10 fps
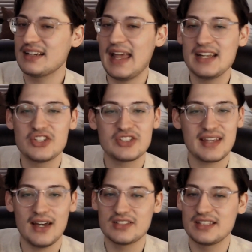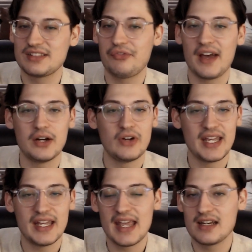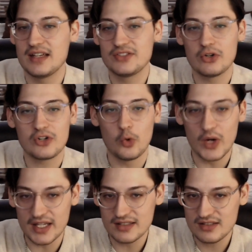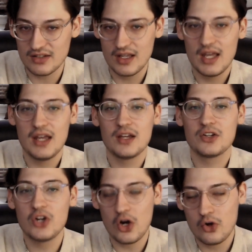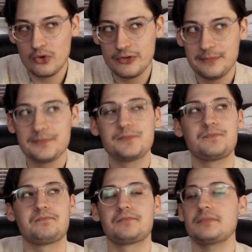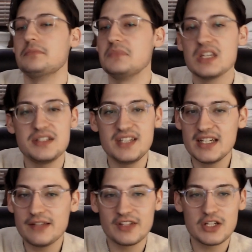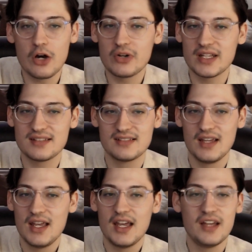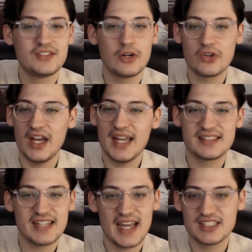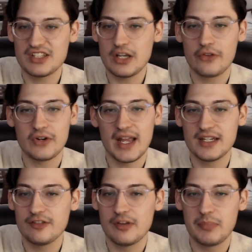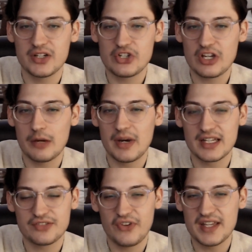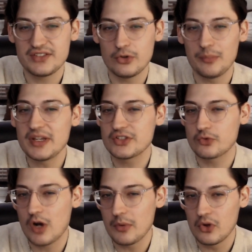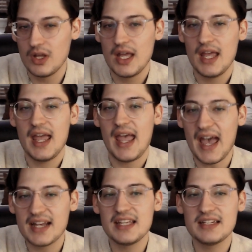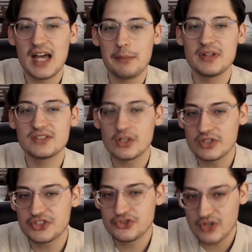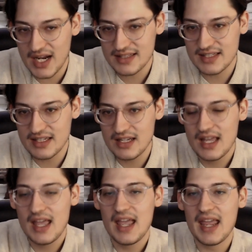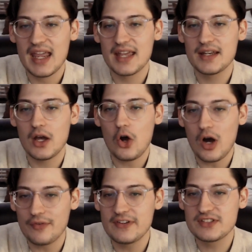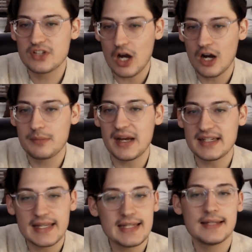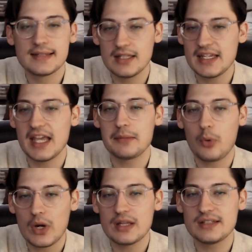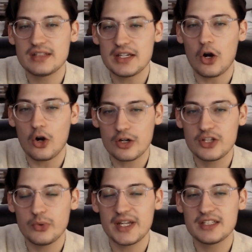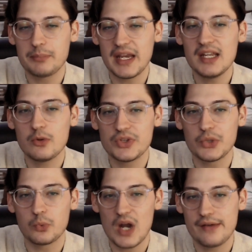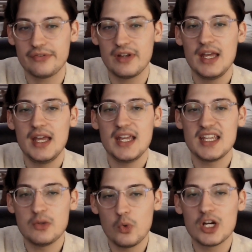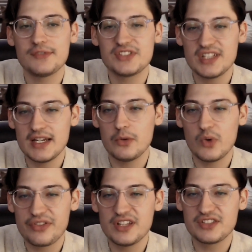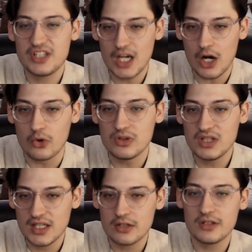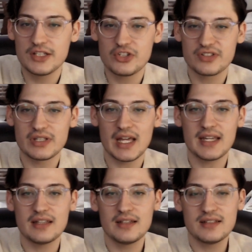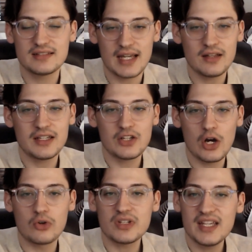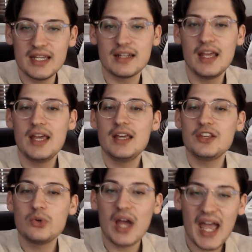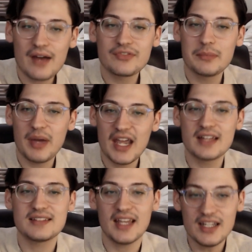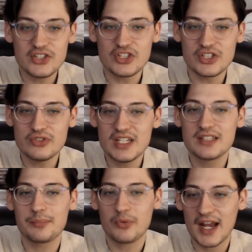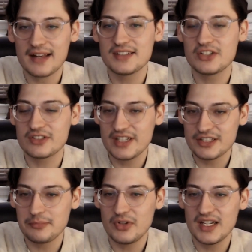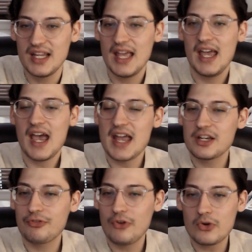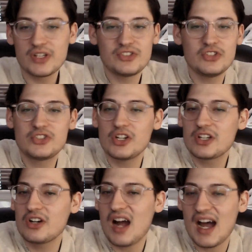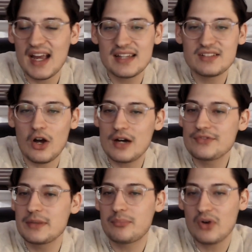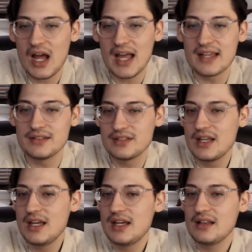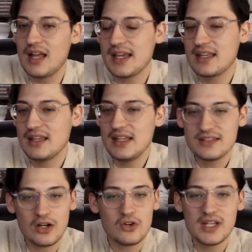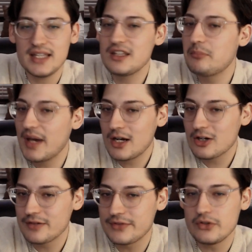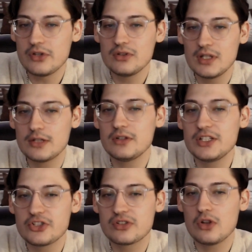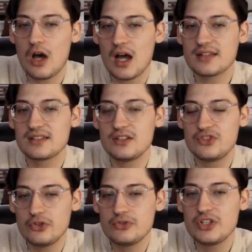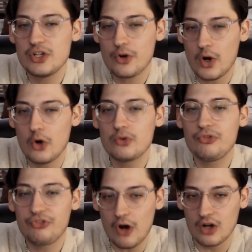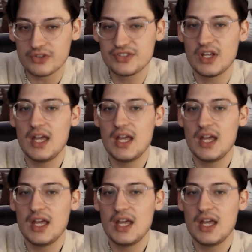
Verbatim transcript: that just counts as the final hit, and Hisoka wins. Gon didn't even notice Hisoka attached the other end of the bungee gum on his face to a piece of rubble. Had he not been so distracted and off his guard by needlessly and pointlessly arguing, debating with the ref, he would have seen it with his gyo, literally just like telling Gon, kid, you have to pay attention. You need to practice your discipline and your focus. You took your eyes off the prize. Like, it's all getting the better of you. You literally just lost due to your own faults.